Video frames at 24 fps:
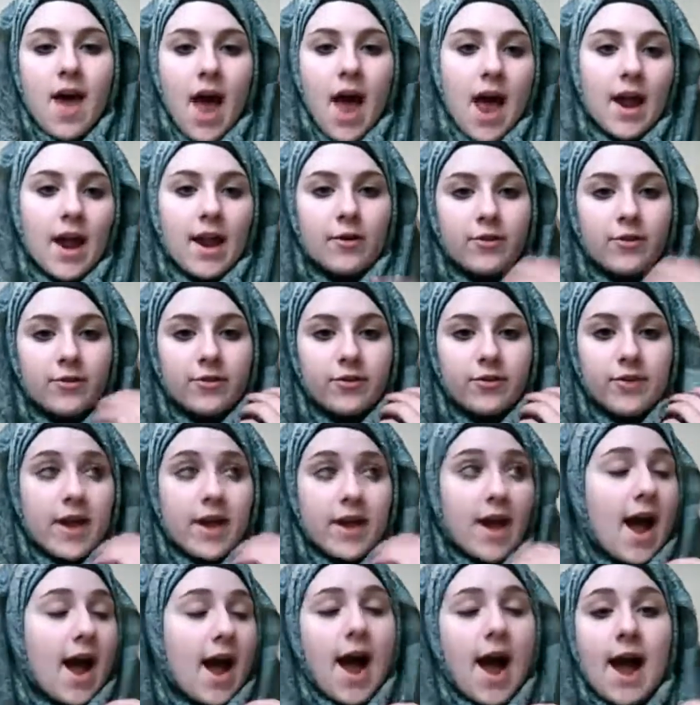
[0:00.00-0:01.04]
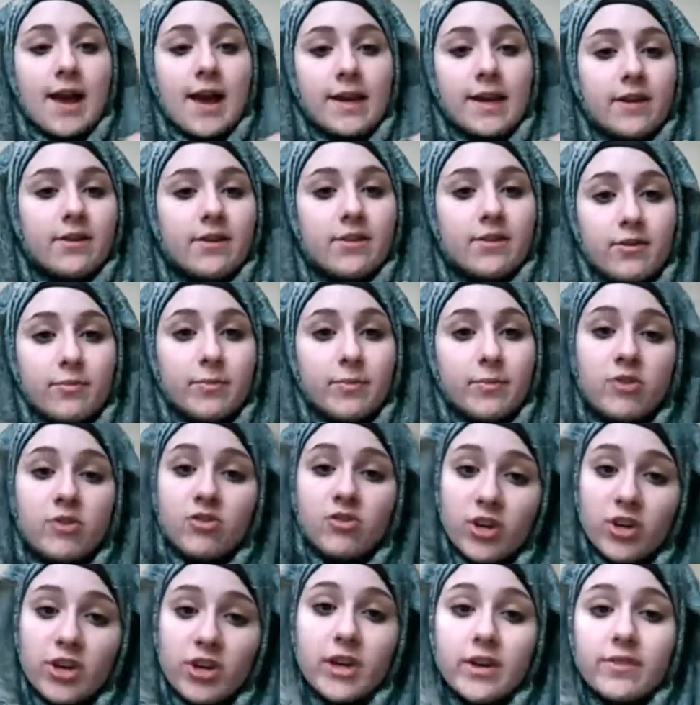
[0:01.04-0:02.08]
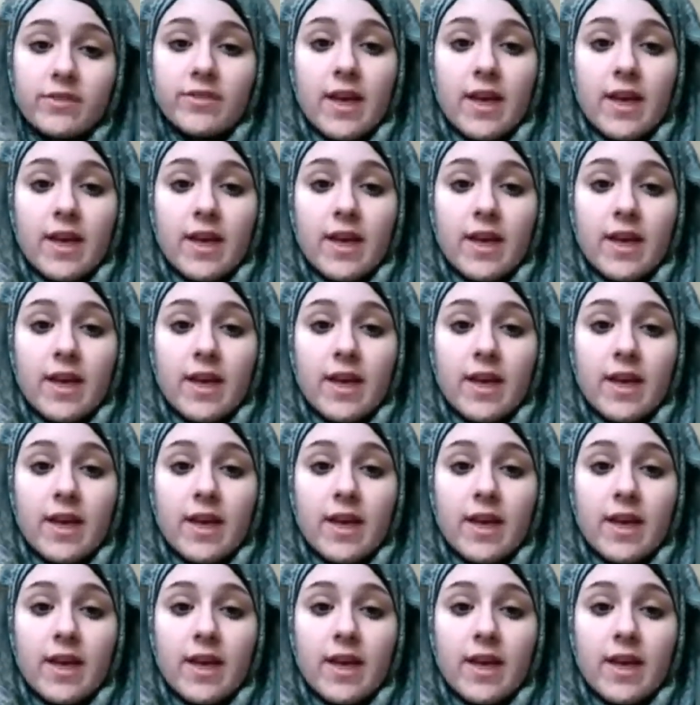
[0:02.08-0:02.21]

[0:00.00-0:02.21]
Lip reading: And I was just like, I need to just make sure